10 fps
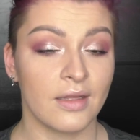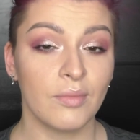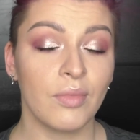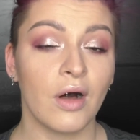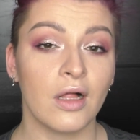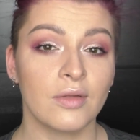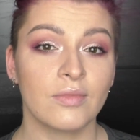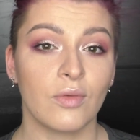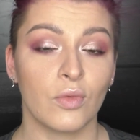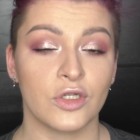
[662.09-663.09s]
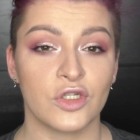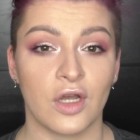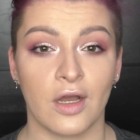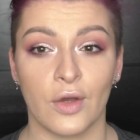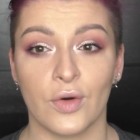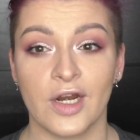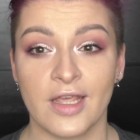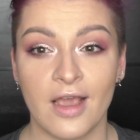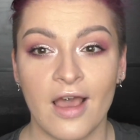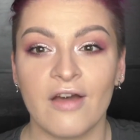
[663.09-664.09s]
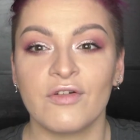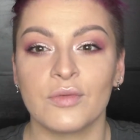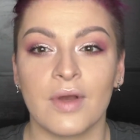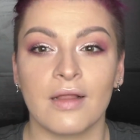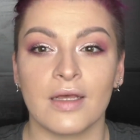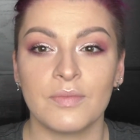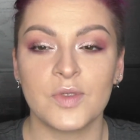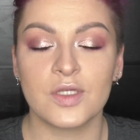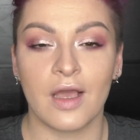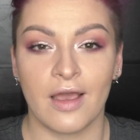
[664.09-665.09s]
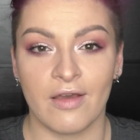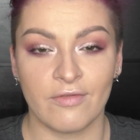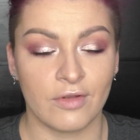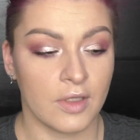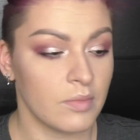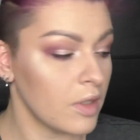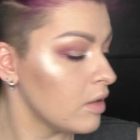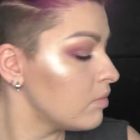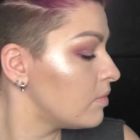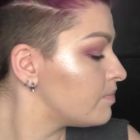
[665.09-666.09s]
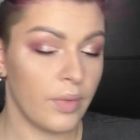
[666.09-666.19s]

lip balm, which I already have on my lips. I have a lip balm.